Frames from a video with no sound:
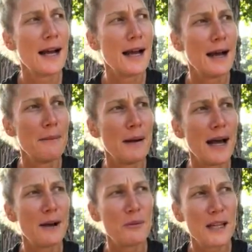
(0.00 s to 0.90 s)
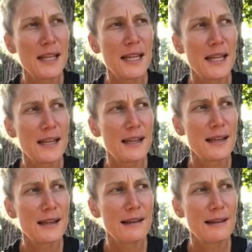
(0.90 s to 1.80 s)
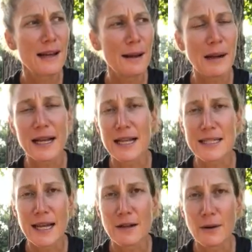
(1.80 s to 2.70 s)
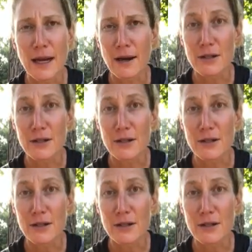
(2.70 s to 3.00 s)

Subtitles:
I'm not going to say I don't care,